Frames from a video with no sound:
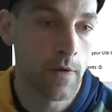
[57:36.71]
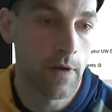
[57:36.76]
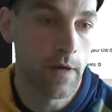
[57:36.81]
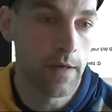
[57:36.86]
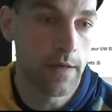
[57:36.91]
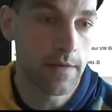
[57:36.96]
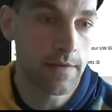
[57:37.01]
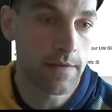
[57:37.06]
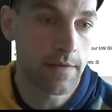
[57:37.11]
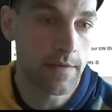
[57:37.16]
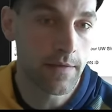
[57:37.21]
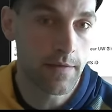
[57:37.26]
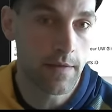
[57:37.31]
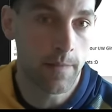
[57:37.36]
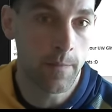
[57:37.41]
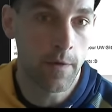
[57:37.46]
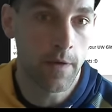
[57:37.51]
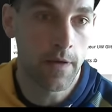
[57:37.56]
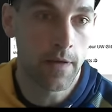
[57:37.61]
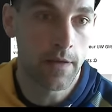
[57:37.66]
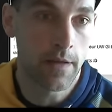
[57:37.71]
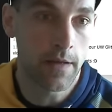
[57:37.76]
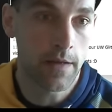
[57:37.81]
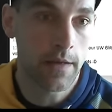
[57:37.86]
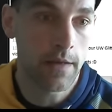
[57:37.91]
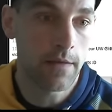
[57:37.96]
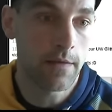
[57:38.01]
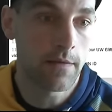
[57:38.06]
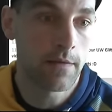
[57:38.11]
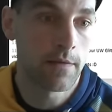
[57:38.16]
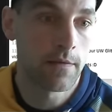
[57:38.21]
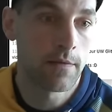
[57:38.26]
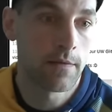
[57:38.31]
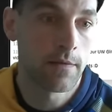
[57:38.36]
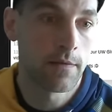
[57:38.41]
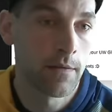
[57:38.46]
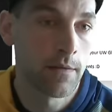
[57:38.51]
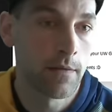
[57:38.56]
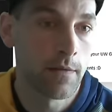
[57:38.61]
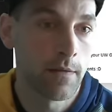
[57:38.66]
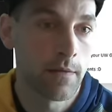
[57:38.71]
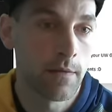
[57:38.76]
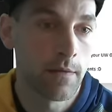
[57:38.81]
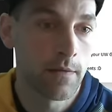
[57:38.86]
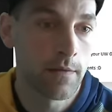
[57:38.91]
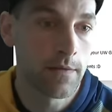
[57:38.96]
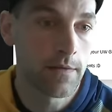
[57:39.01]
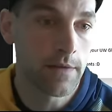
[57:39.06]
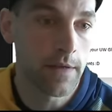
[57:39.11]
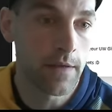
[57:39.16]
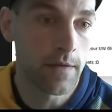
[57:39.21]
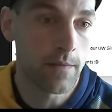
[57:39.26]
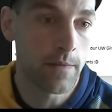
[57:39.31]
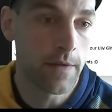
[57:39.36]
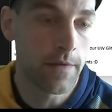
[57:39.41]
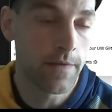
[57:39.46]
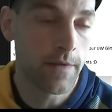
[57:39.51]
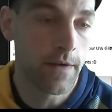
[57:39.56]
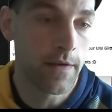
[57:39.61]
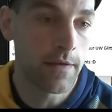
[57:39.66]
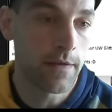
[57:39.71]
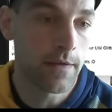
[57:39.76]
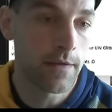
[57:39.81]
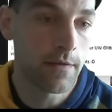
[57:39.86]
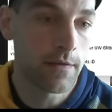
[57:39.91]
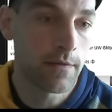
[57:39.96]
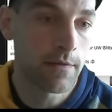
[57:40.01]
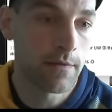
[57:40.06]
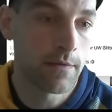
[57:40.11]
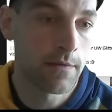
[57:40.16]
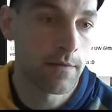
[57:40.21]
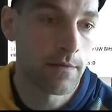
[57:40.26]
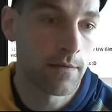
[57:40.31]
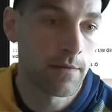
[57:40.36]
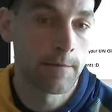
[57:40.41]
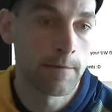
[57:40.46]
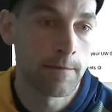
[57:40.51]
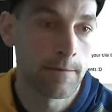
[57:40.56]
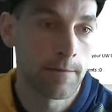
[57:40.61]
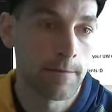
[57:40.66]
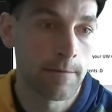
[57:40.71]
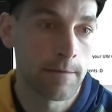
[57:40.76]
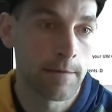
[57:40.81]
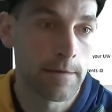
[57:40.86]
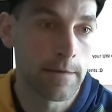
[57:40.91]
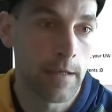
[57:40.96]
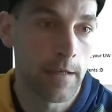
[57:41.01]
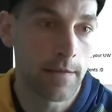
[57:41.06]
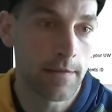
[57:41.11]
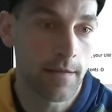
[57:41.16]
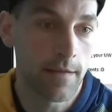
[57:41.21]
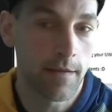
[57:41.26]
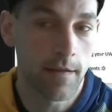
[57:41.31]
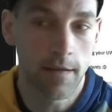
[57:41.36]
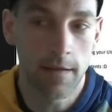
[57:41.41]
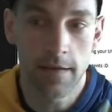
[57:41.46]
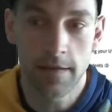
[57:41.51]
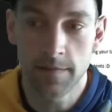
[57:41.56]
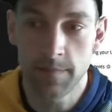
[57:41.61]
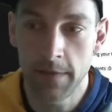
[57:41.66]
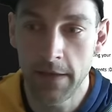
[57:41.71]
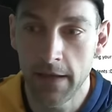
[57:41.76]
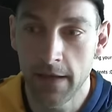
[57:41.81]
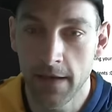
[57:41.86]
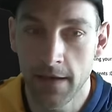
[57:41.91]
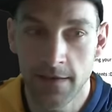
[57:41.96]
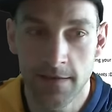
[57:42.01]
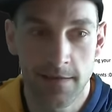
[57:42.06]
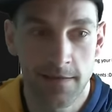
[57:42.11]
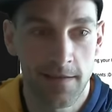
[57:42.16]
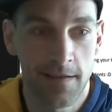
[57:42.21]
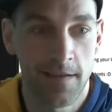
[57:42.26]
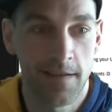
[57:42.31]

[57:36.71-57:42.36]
I guess they're somewhat unlucky. Satyr Wayfinder. Not as unlucky as me, I guess.